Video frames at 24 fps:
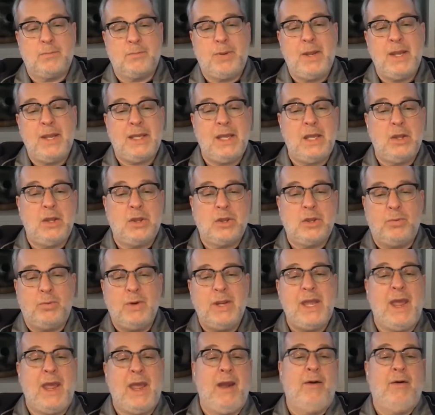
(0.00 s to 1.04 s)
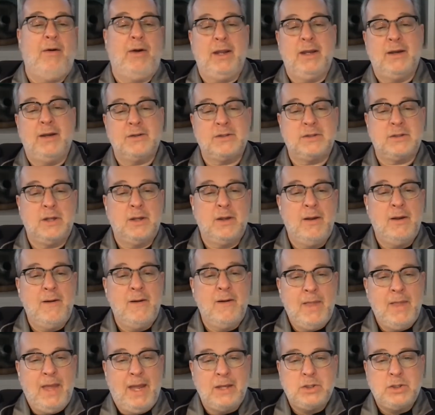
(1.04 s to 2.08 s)
picking 3 areas,
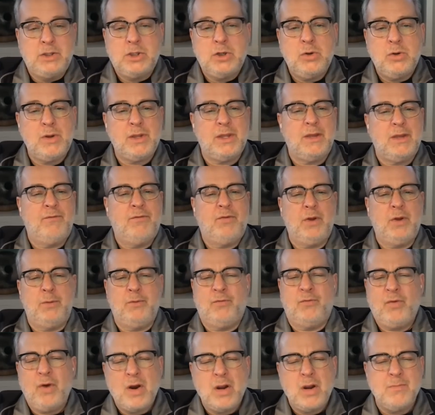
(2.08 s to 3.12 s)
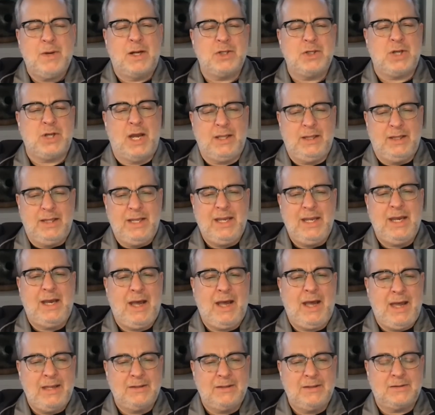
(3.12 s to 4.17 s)
and 2 of them build very much on
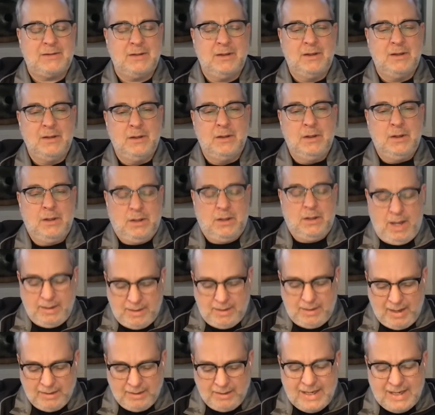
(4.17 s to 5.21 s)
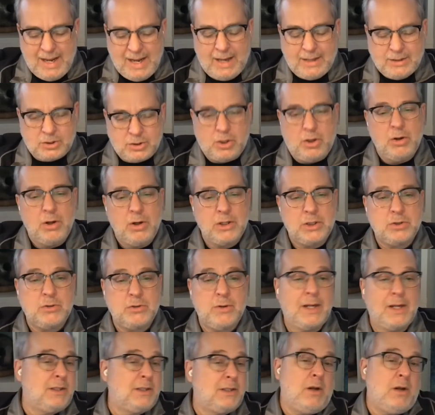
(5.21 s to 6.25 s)
Lehigh's current
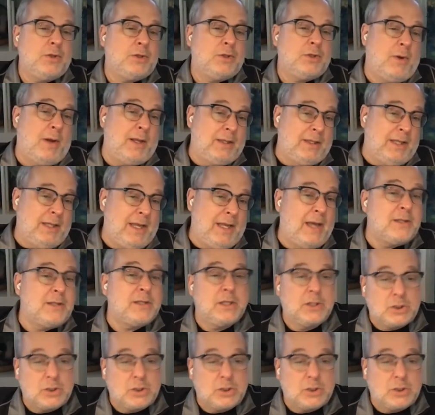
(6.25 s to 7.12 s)
strengths and also on Lehigh's